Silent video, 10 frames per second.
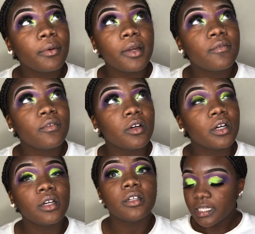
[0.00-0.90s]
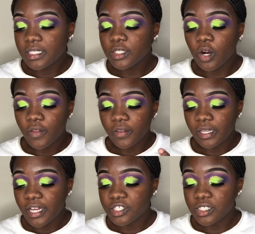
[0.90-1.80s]
brain fart. These are the
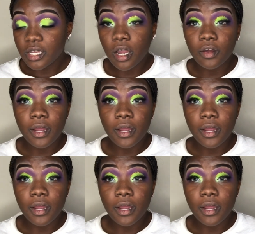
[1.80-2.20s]
lashes called